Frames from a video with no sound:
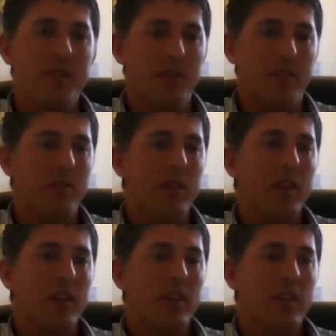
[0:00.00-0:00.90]
So
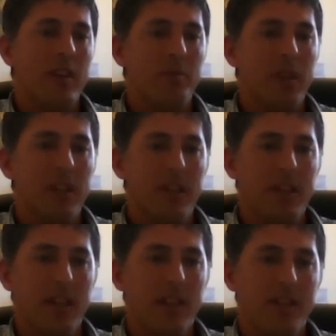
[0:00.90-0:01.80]
one of the
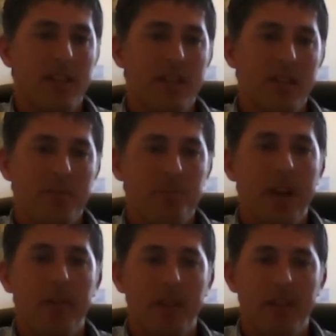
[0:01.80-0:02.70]
things is be
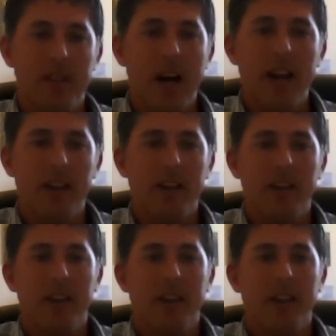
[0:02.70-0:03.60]
able to take